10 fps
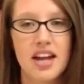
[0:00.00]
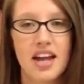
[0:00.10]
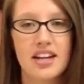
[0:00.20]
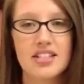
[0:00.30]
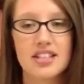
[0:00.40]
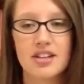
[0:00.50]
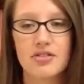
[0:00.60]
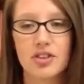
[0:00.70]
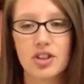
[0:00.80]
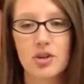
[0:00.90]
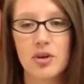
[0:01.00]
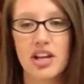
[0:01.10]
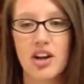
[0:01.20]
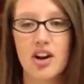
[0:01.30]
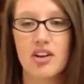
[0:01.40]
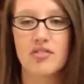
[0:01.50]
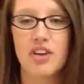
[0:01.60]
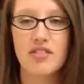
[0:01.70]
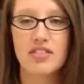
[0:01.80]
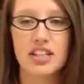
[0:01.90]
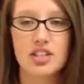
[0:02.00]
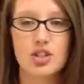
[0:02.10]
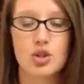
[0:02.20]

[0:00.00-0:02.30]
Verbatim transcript: and he's going to fill you in on five things